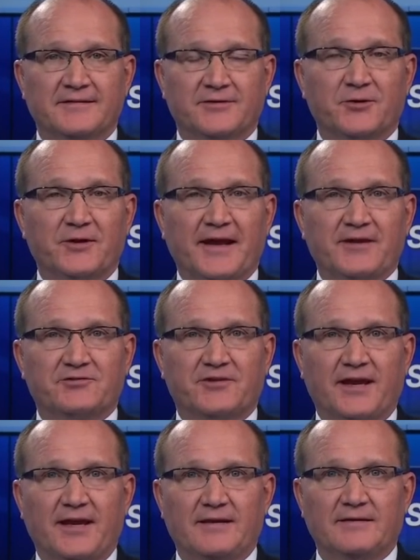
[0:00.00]
Her last
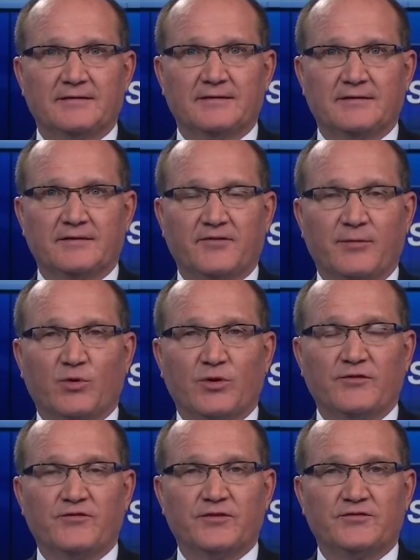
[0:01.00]
day, February
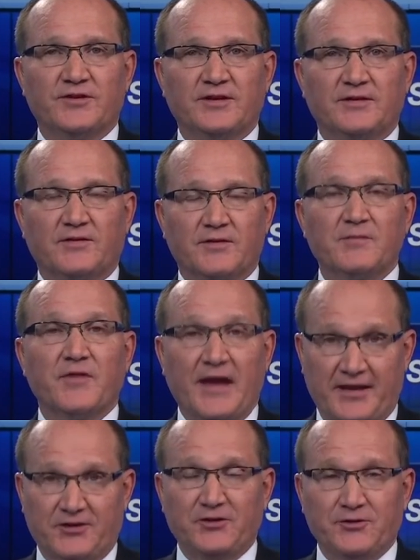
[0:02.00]
15th.
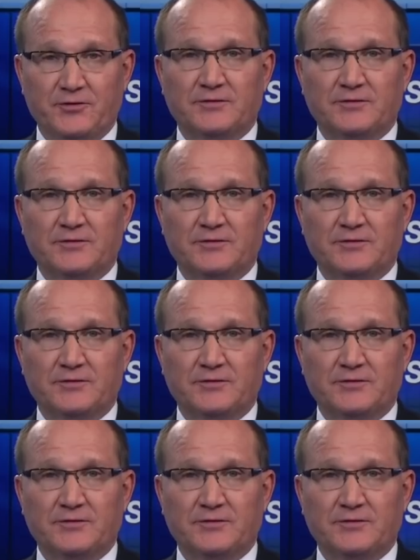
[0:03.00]
Thank you